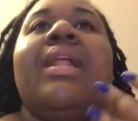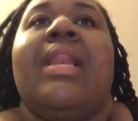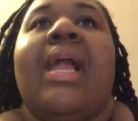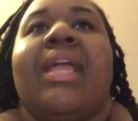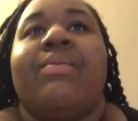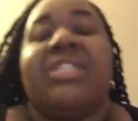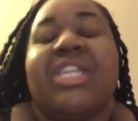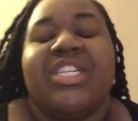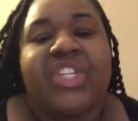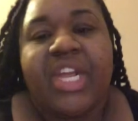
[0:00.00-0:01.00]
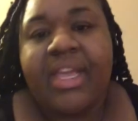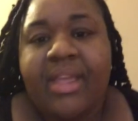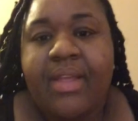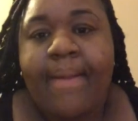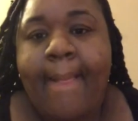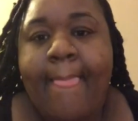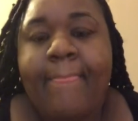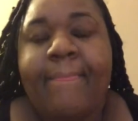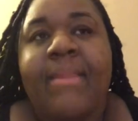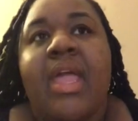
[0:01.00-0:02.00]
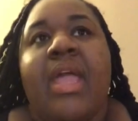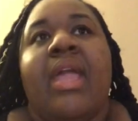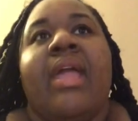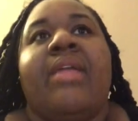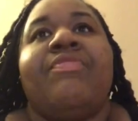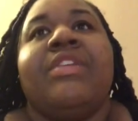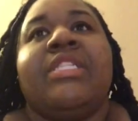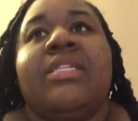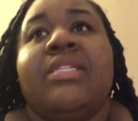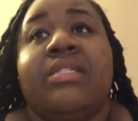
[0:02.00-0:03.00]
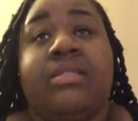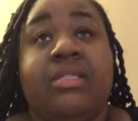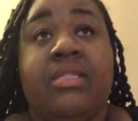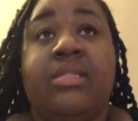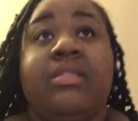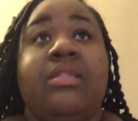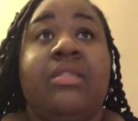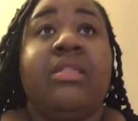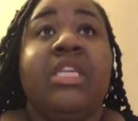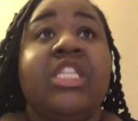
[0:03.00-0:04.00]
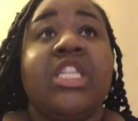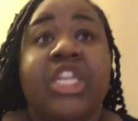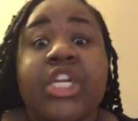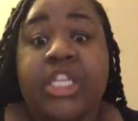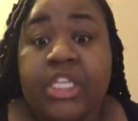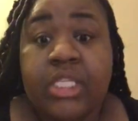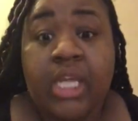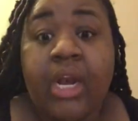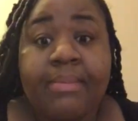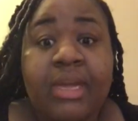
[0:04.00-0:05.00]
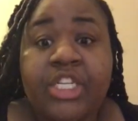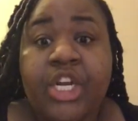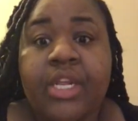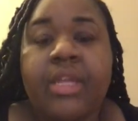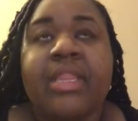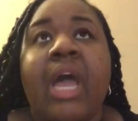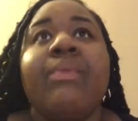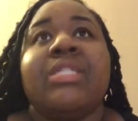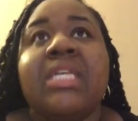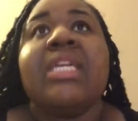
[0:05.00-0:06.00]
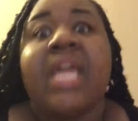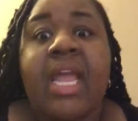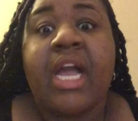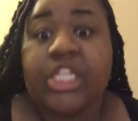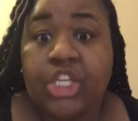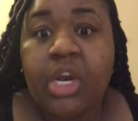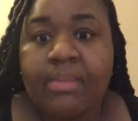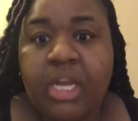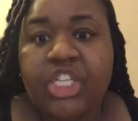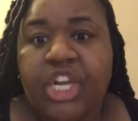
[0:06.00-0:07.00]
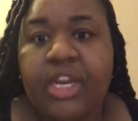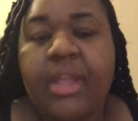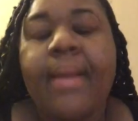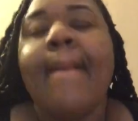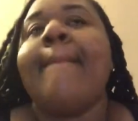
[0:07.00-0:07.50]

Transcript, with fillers: like it was yesterday and this is this literally started my journey. That was the day I started my journey.